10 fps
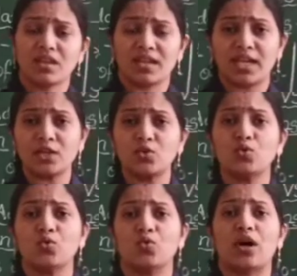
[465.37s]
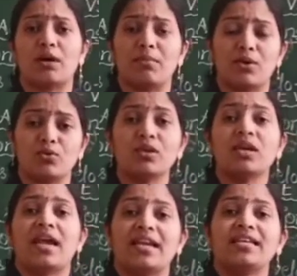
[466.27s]
get to know about
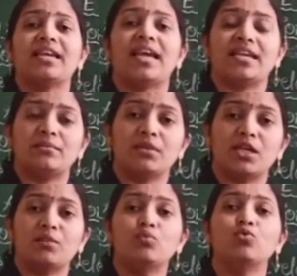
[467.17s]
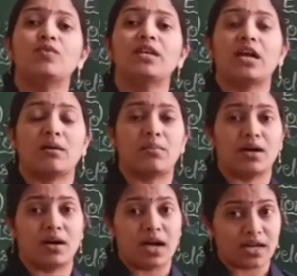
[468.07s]
any animal moving
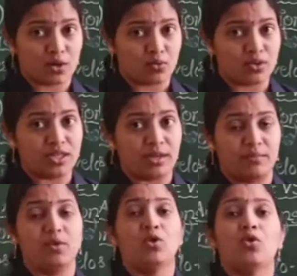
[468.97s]
around them,